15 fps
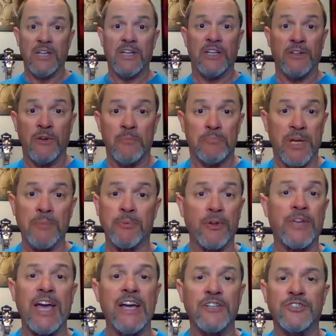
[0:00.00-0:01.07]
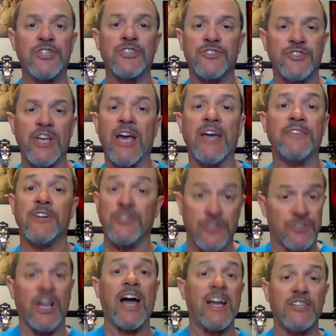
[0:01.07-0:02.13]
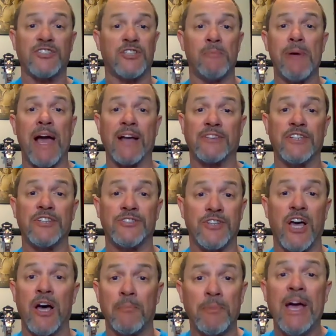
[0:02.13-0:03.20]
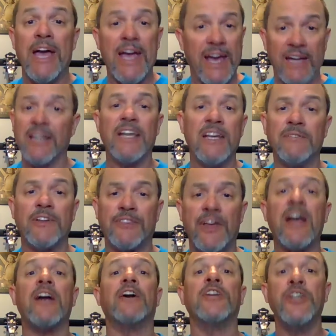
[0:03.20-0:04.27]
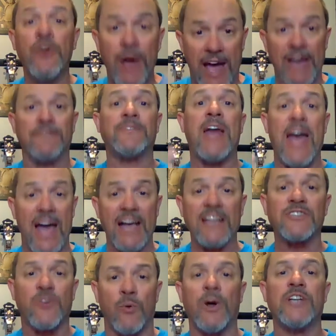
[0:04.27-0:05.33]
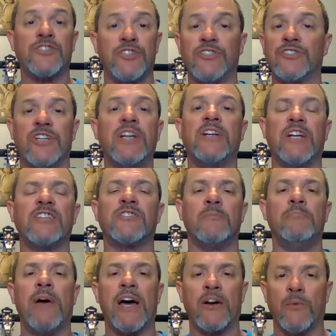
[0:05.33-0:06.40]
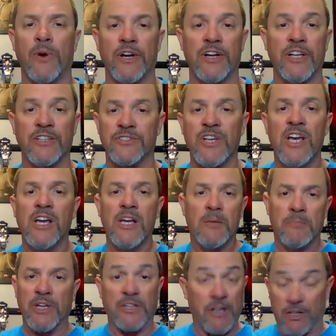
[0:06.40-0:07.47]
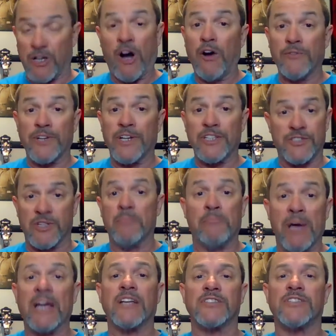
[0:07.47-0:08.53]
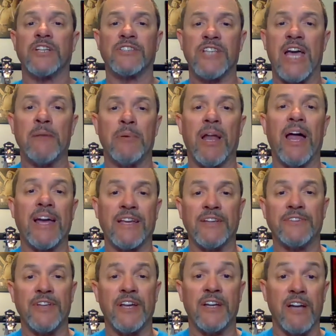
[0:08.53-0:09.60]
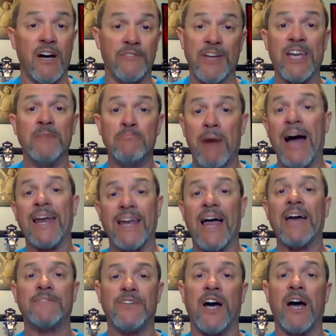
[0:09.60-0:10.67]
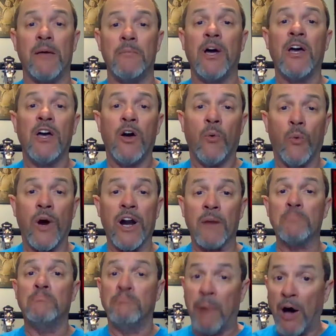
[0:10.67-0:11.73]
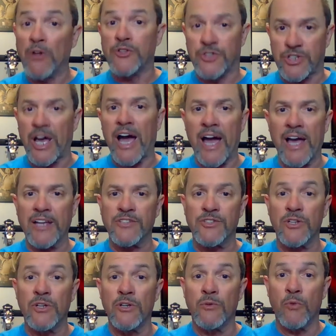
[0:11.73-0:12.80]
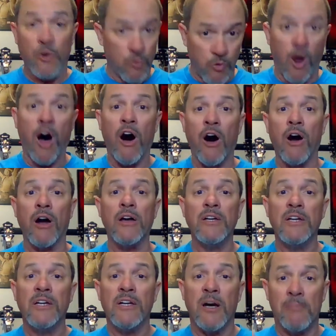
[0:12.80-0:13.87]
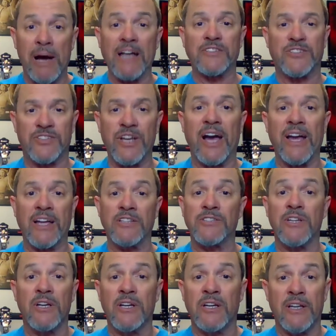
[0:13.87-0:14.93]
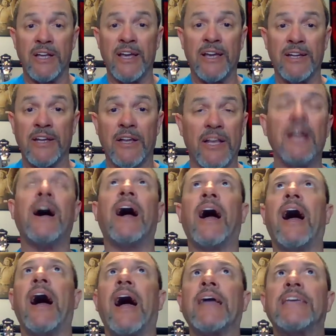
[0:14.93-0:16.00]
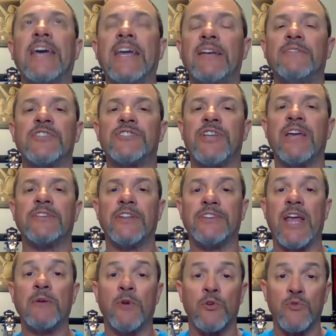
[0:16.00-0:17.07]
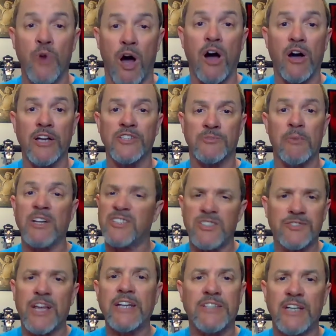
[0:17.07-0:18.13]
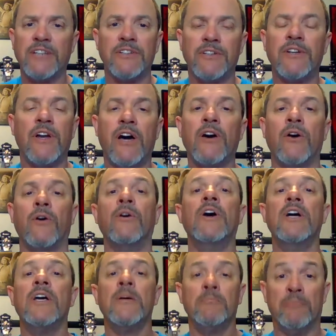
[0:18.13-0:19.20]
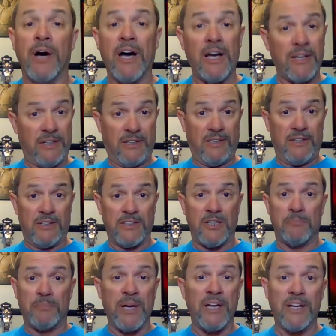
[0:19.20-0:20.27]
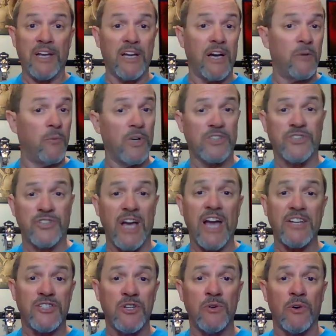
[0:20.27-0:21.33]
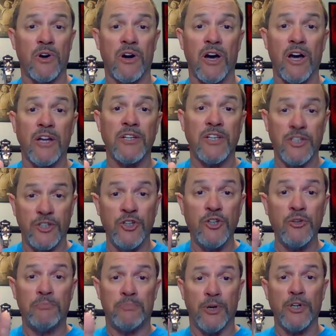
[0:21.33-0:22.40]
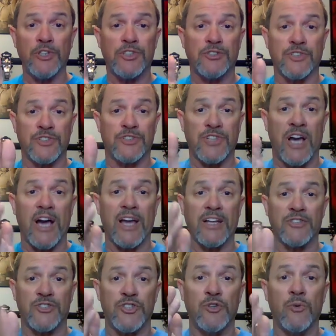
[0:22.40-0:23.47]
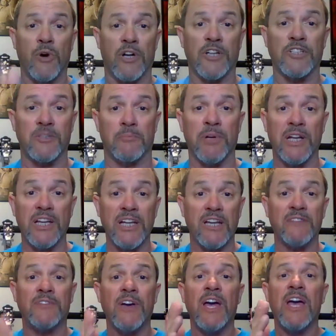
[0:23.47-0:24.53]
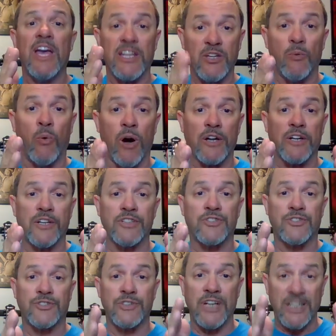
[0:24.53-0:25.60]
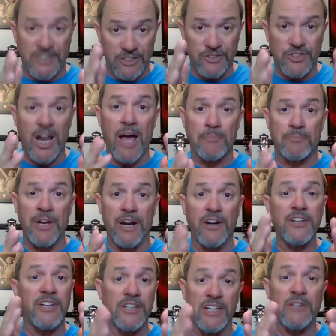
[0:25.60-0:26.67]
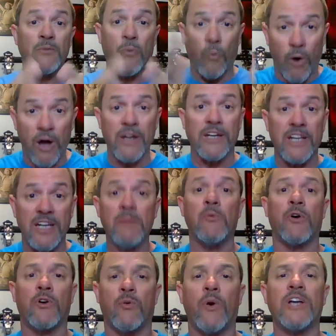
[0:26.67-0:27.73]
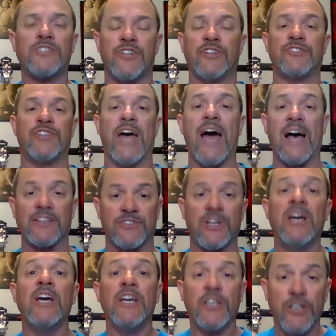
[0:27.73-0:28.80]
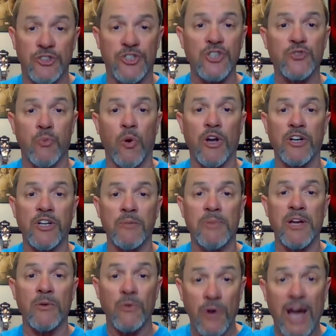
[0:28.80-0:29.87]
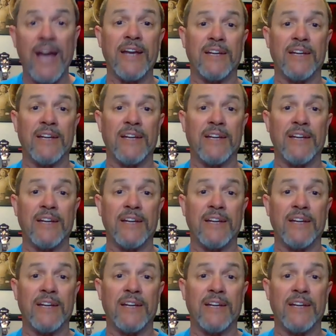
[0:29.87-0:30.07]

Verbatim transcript: People can't just say there's science to back this up and leave it there. You have to ask questions, and it doesn't matter what it is. But COVID is the biggest example I can think of in my lifetime where both sides were wrong about science. And it, I can't even say that they were wrong as much as they didn't know. But depending on which side you were on, you pushed the science you wanted to believe, and you wanted it to stop there, and you didn't want any more questions asked. You just wanted to be right.